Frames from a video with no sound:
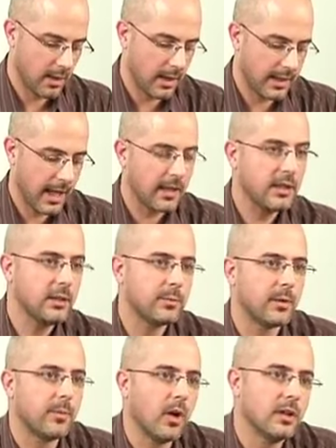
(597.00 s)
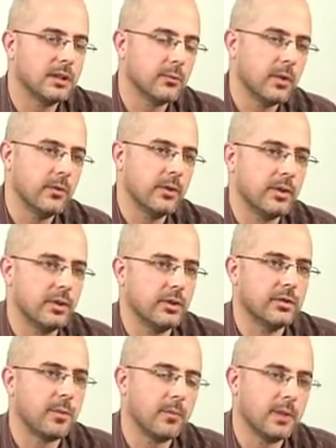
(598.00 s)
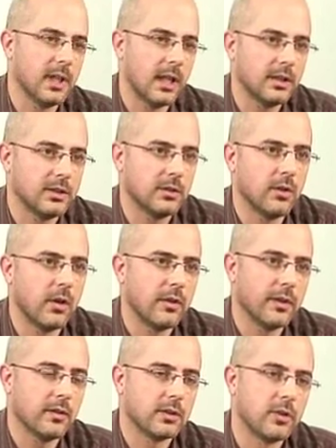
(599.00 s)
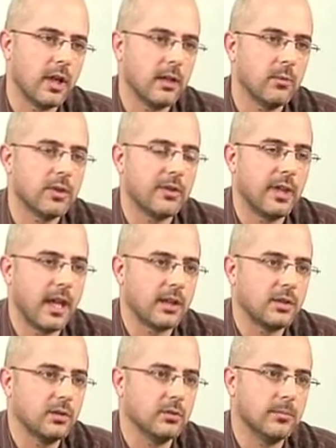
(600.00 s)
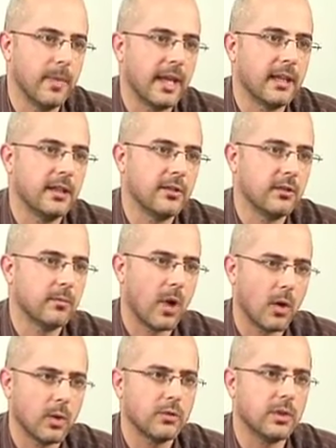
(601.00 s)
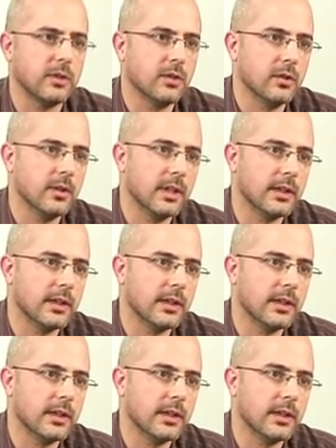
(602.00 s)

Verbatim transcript: And how do you propose that we reduce population growth in Australia? What's the actual mechanism by which we do